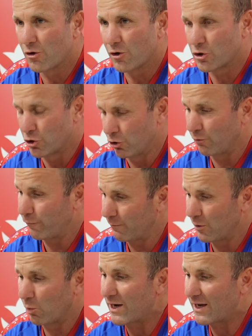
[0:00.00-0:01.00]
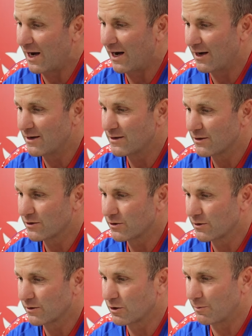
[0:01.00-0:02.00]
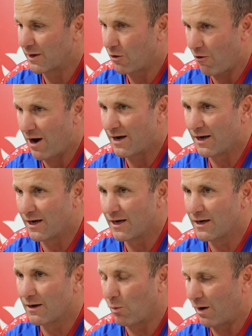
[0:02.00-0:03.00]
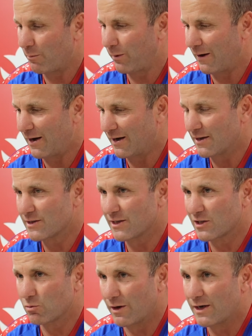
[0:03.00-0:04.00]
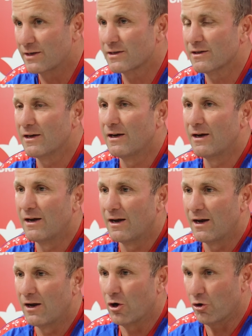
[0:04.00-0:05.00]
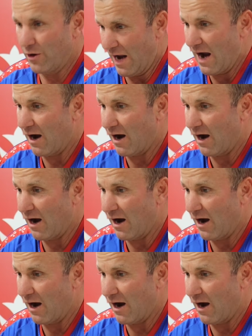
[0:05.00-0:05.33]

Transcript: the two from the weekend to be grade E, one player gets 6 weeks, who's